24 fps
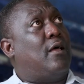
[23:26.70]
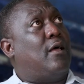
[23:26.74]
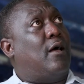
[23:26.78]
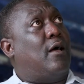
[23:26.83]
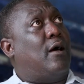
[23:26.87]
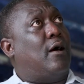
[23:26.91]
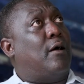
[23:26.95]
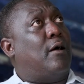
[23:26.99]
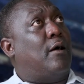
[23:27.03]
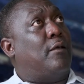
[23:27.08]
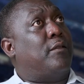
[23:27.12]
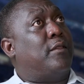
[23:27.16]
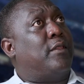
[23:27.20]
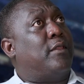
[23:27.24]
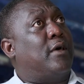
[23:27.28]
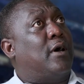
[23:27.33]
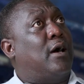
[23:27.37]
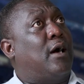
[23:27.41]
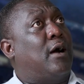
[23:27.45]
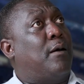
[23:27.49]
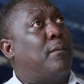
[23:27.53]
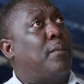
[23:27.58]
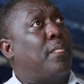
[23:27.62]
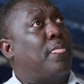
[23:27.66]

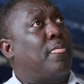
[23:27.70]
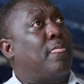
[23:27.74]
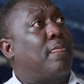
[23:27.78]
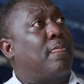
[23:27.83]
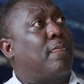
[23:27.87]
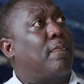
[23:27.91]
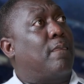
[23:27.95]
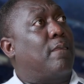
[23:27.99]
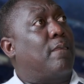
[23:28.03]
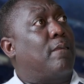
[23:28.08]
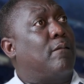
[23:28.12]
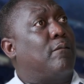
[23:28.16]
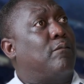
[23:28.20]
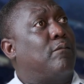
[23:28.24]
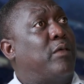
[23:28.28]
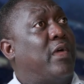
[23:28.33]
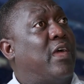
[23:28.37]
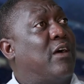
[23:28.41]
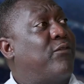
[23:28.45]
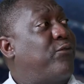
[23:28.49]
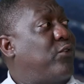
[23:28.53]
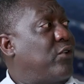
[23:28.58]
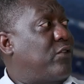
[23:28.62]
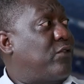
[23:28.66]
and
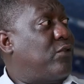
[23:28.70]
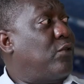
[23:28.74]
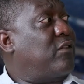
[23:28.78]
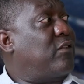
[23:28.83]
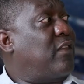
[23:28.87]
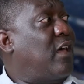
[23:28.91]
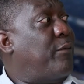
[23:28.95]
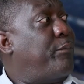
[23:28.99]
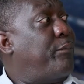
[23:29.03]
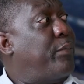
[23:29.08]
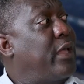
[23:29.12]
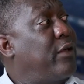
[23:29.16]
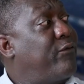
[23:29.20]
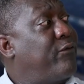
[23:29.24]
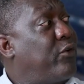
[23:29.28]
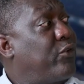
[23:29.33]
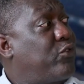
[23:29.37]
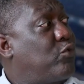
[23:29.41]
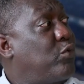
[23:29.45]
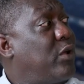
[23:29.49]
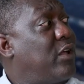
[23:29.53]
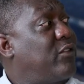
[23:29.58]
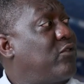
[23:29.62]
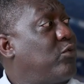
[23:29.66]
the efforts, those are
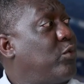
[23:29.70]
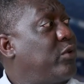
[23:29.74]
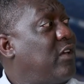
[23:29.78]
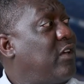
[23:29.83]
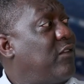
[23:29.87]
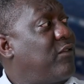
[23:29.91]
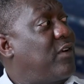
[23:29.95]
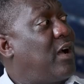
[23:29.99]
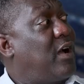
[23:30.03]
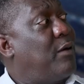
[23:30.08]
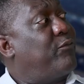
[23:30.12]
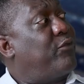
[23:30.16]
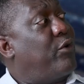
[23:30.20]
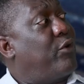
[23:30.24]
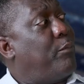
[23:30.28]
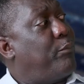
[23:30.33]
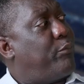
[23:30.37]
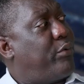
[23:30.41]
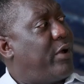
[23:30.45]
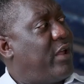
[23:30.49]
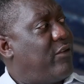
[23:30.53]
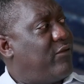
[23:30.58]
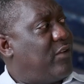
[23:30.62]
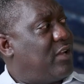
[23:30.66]
efforts which have come from
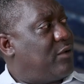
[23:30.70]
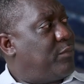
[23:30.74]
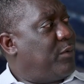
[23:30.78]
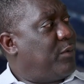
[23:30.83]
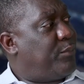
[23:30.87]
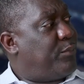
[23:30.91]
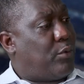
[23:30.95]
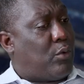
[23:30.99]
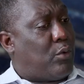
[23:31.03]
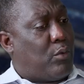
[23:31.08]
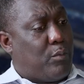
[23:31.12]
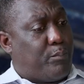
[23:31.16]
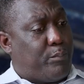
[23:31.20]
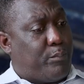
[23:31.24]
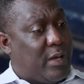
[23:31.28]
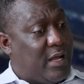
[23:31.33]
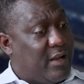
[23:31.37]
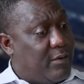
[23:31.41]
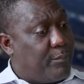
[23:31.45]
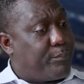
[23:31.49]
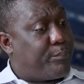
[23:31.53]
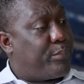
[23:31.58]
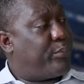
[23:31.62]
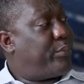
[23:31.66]
private people,
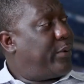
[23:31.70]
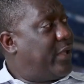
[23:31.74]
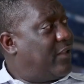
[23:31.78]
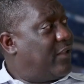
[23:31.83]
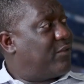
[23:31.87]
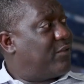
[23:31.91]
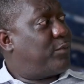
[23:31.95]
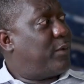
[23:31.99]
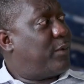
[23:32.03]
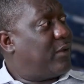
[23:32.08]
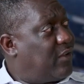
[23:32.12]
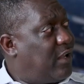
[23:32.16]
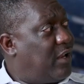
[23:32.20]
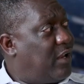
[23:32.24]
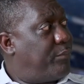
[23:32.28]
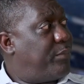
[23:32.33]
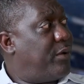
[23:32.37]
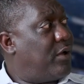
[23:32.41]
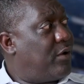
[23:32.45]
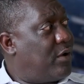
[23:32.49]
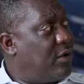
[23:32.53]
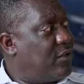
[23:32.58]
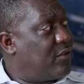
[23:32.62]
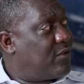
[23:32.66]
especially
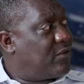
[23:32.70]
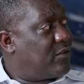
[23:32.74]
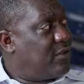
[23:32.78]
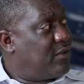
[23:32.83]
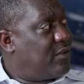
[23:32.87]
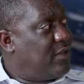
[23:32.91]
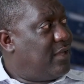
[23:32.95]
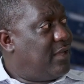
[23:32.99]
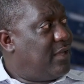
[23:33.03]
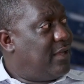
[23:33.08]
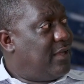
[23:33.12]
parents,